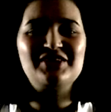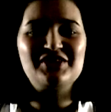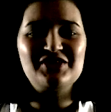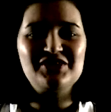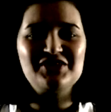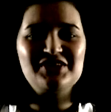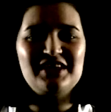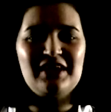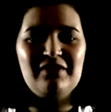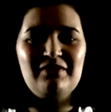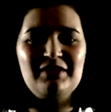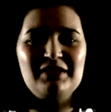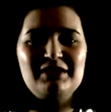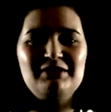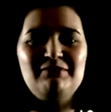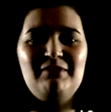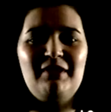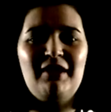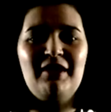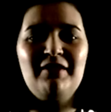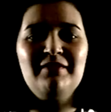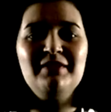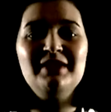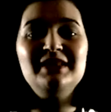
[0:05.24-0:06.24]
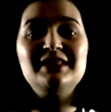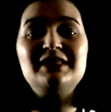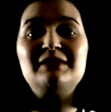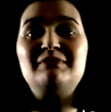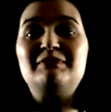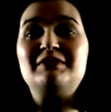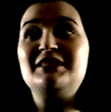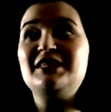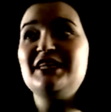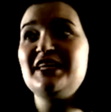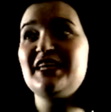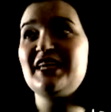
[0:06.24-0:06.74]
two-step experiments
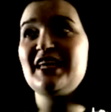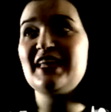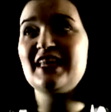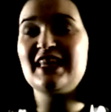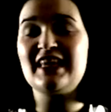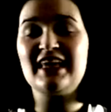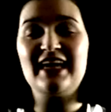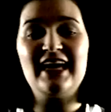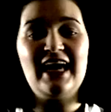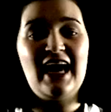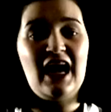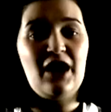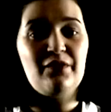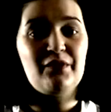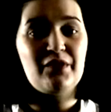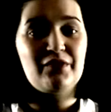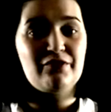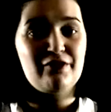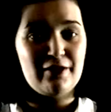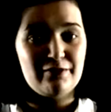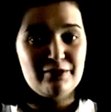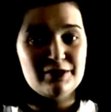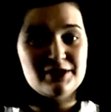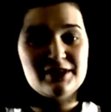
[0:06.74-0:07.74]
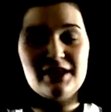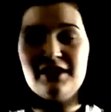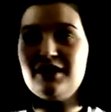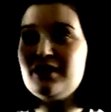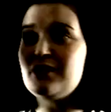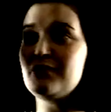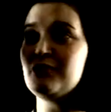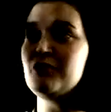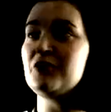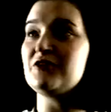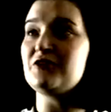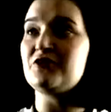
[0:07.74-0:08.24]
and particularly how we represent
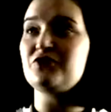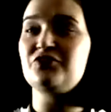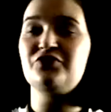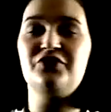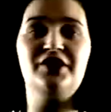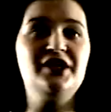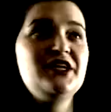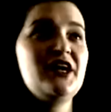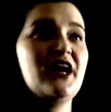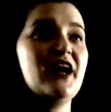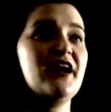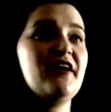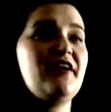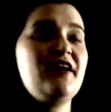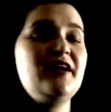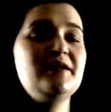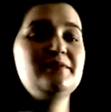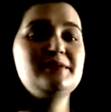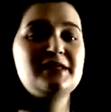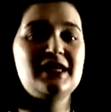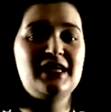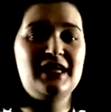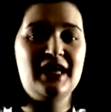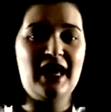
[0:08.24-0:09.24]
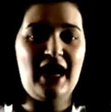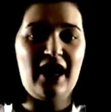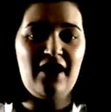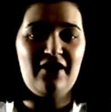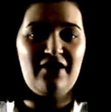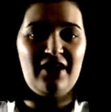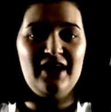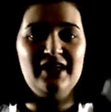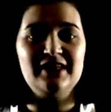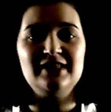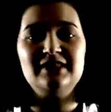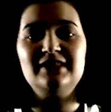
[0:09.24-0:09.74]
them using tree diagrams and
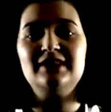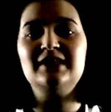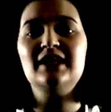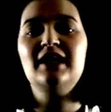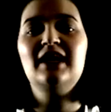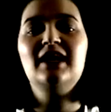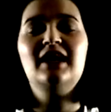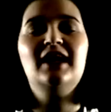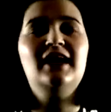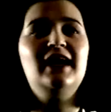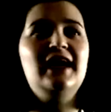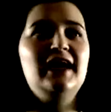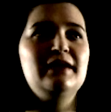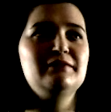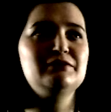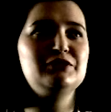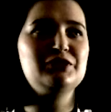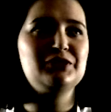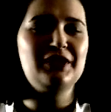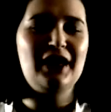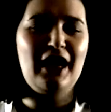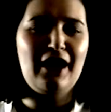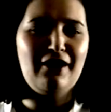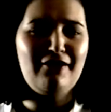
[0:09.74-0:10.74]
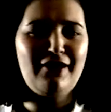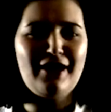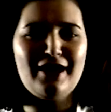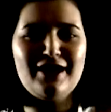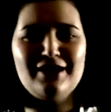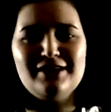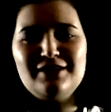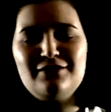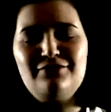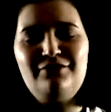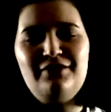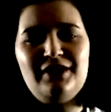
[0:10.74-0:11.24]
arrays. So an
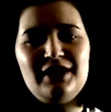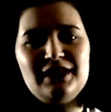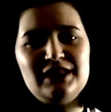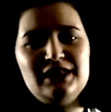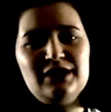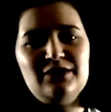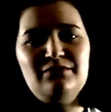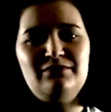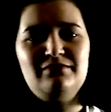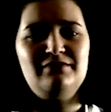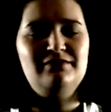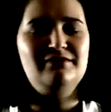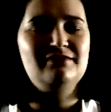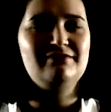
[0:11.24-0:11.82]
array is a fancy